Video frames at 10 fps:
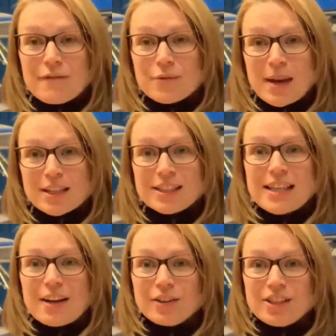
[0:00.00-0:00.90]
information
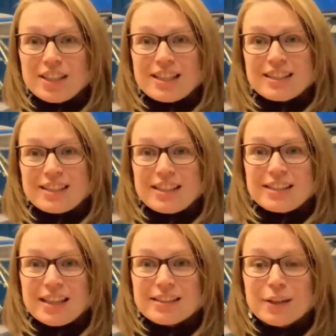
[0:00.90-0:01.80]
technology,
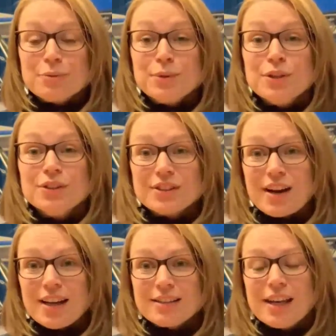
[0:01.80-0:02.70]
statistics and computer
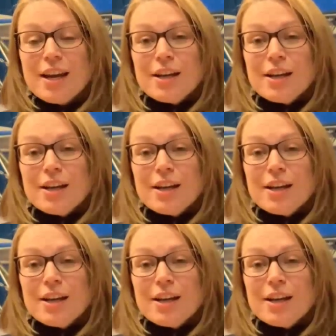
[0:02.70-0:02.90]
science